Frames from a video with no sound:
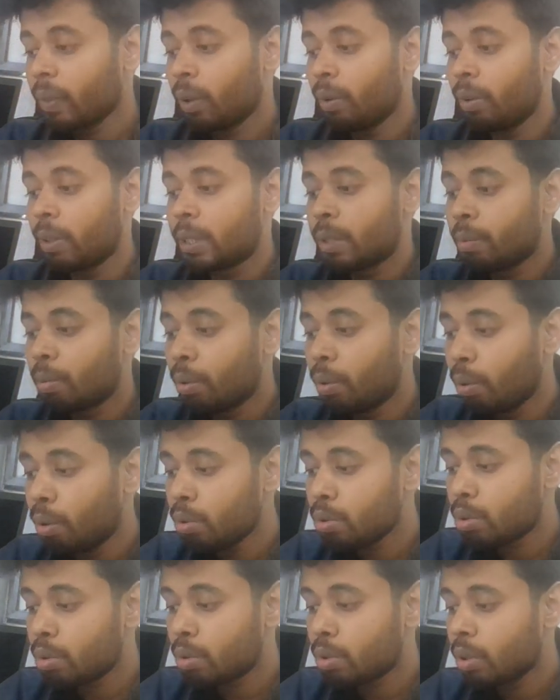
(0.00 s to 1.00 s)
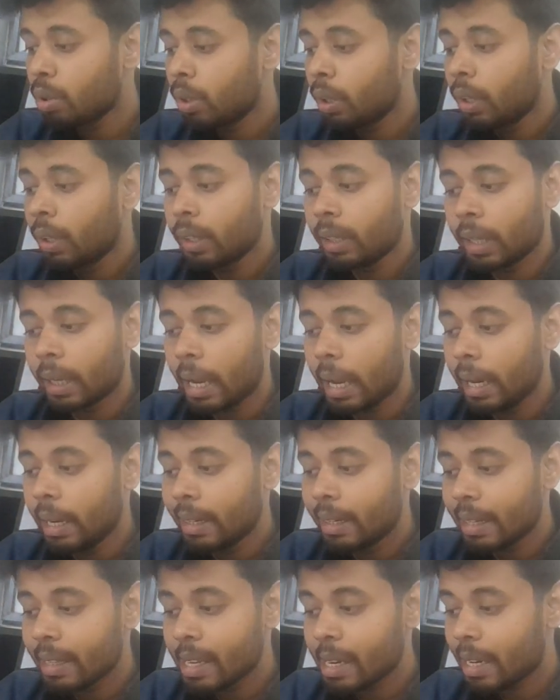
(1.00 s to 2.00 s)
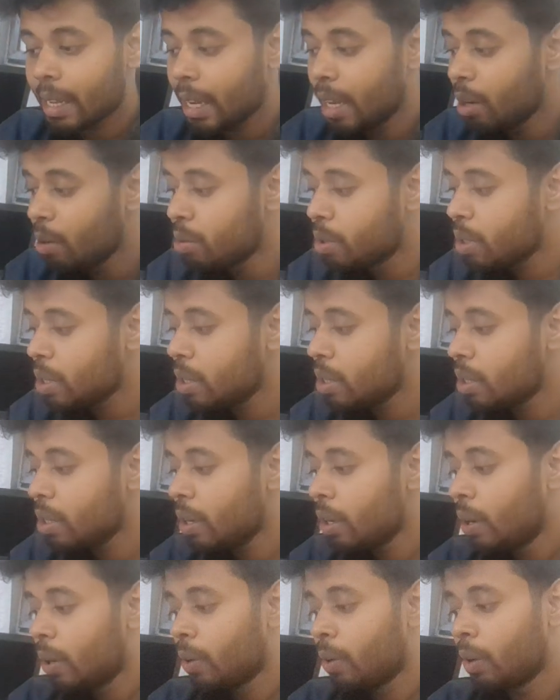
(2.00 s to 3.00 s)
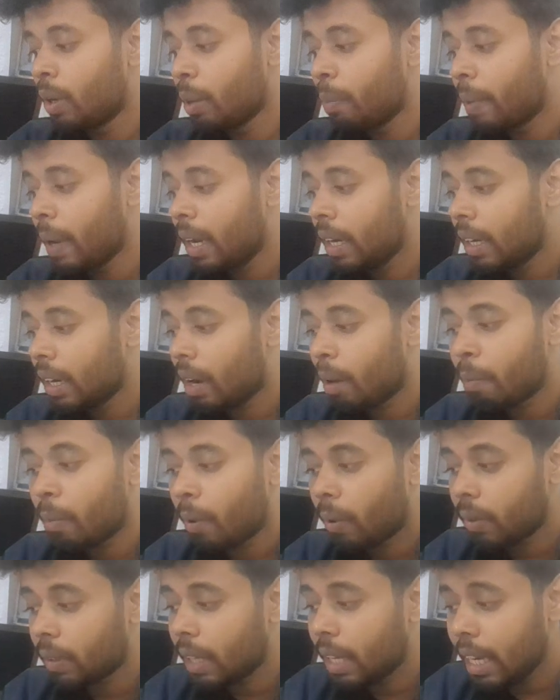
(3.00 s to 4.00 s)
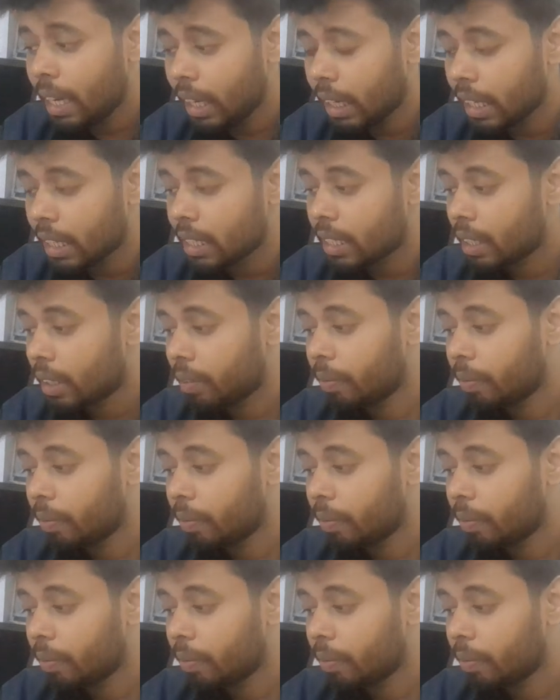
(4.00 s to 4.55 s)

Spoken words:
which forced the internet users to depend upon English.